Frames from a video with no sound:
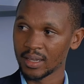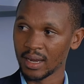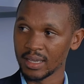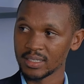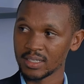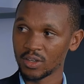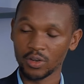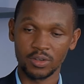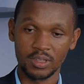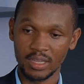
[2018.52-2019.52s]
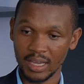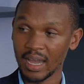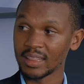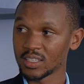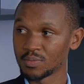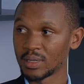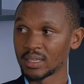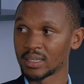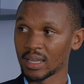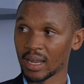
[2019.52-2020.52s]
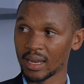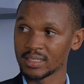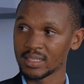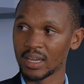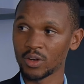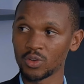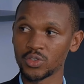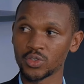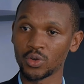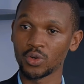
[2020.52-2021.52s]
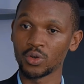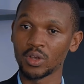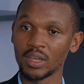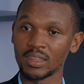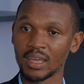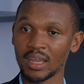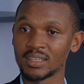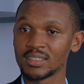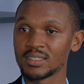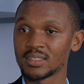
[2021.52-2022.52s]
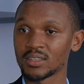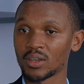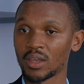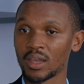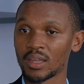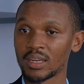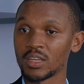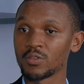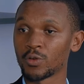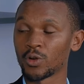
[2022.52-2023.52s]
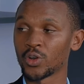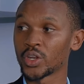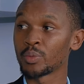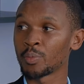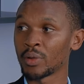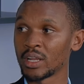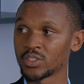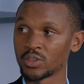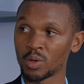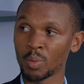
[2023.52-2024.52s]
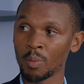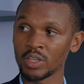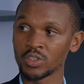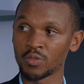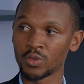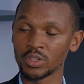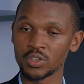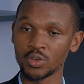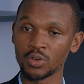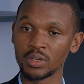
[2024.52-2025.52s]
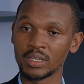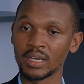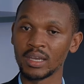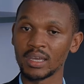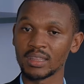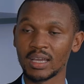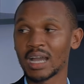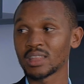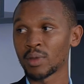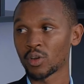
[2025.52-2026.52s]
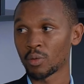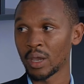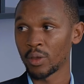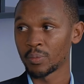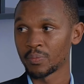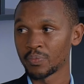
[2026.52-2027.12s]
cleansed or the gut has been cleansed and also there is a need for repopulation, repopulation of what is called the gut microbiome.